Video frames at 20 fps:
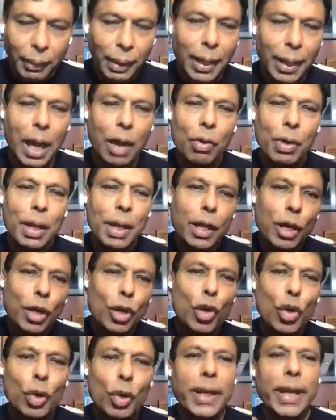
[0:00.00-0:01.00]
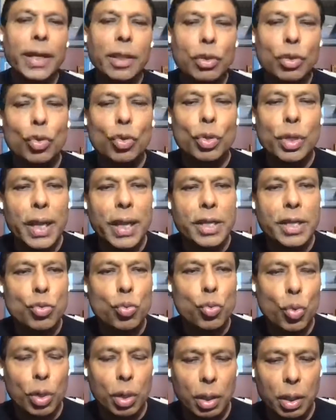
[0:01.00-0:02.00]
Now, look at today's
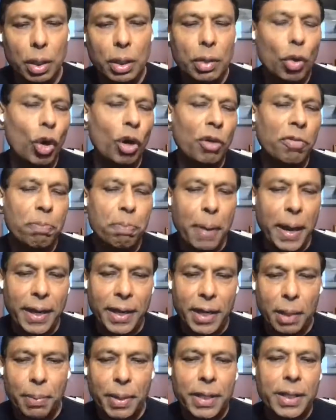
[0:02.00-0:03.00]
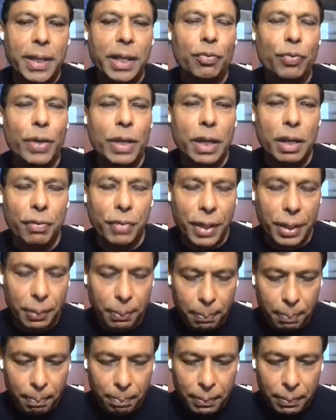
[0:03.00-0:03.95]
world of pandemic that we live in.